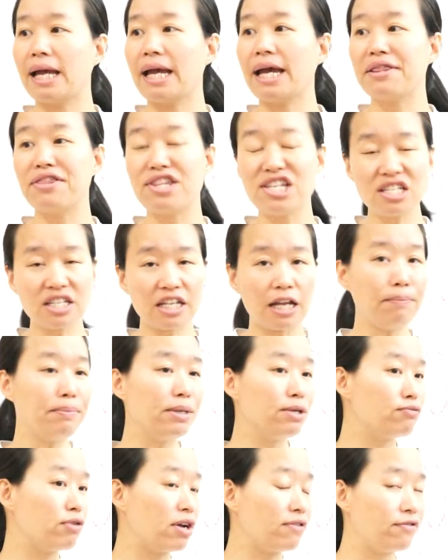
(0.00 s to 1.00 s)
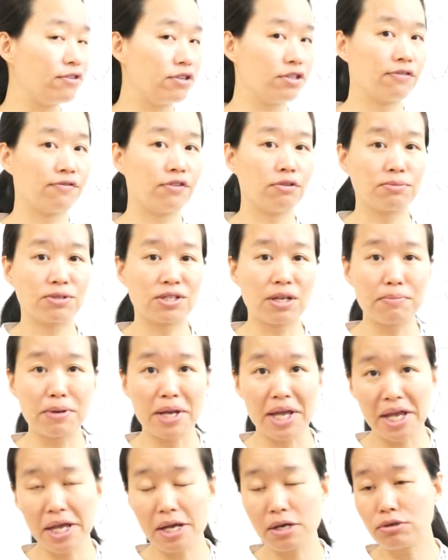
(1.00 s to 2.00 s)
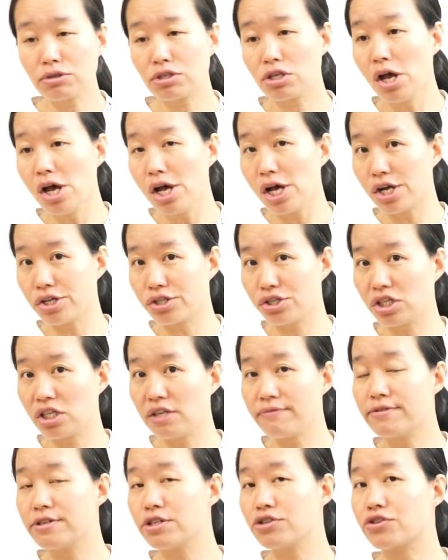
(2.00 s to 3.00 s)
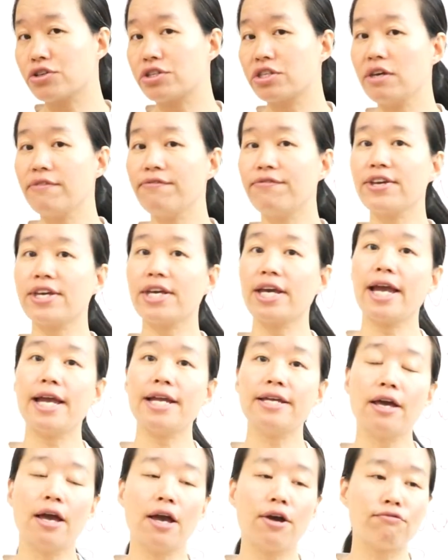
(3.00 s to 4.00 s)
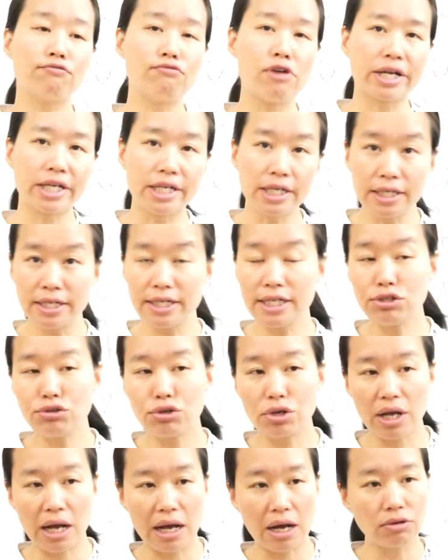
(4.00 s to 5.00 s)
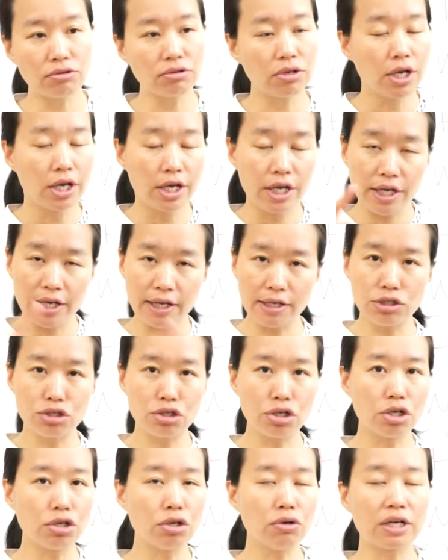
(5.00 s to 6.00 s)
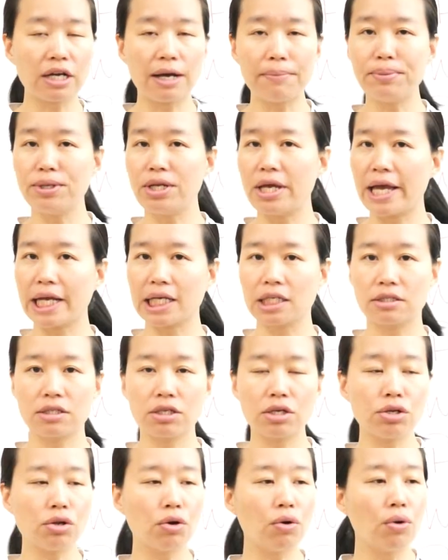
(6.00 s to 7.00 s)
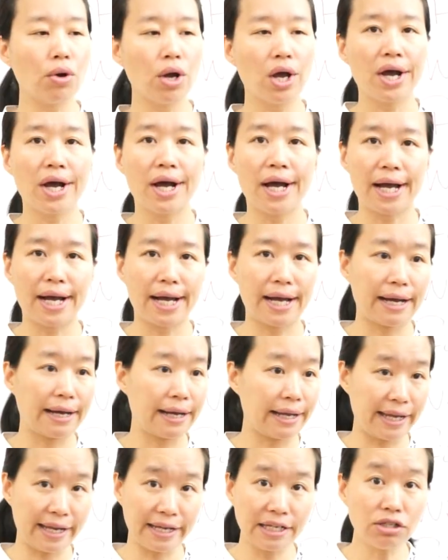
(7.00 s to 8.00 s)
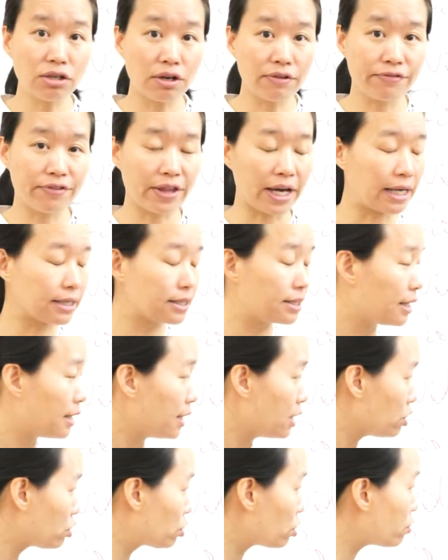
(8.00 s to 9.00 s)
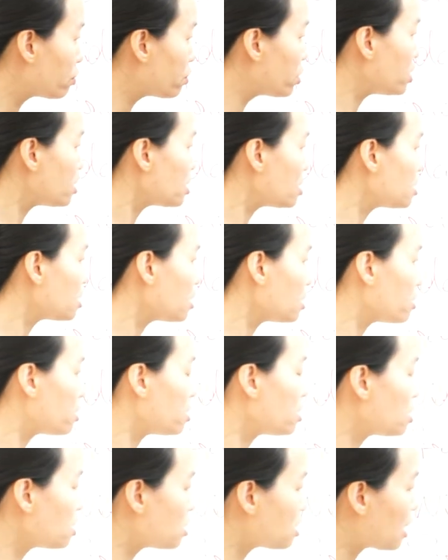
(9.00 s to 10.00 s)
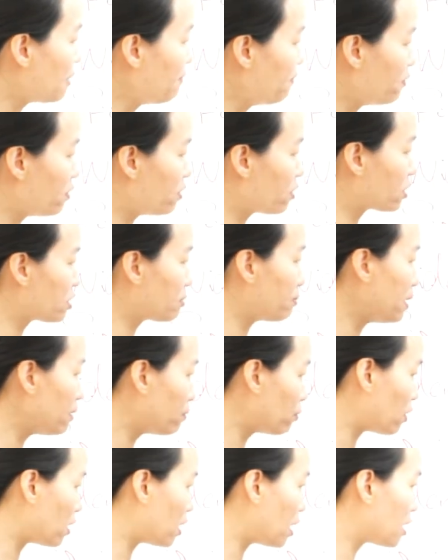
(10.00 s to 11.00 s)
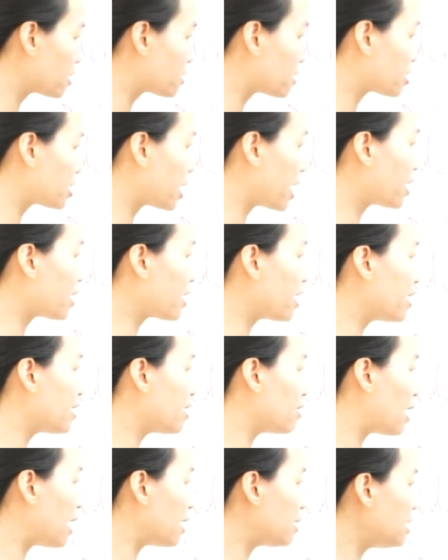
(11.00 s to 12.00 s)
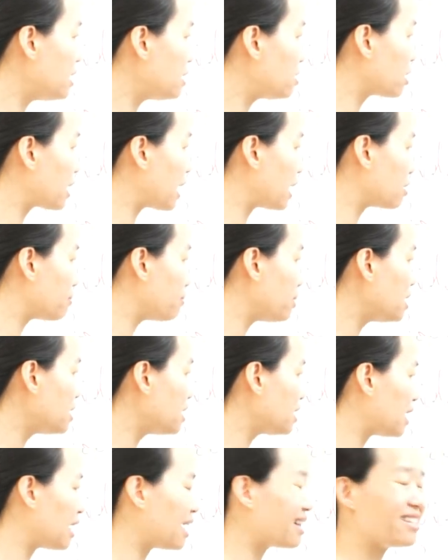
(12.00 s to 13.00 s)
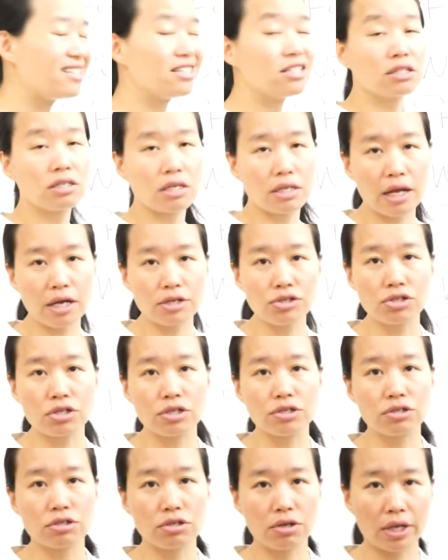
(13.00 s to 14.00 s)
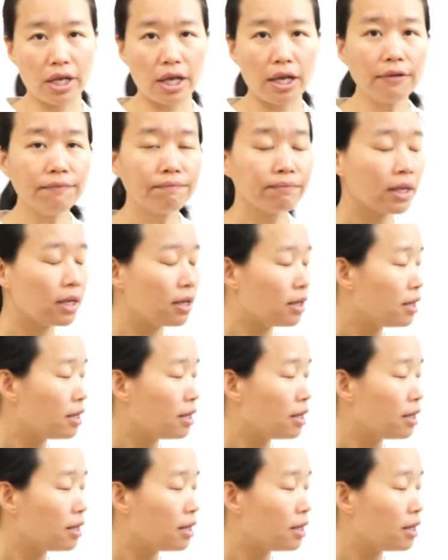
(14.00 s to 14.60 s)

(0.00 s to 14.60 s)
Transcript: and this can be referenced from someone else, achievement certificate, recognition, out internal company, external, any of that. So this is some works people ask to say, okay, I need to get media. This is a nonsense, okay?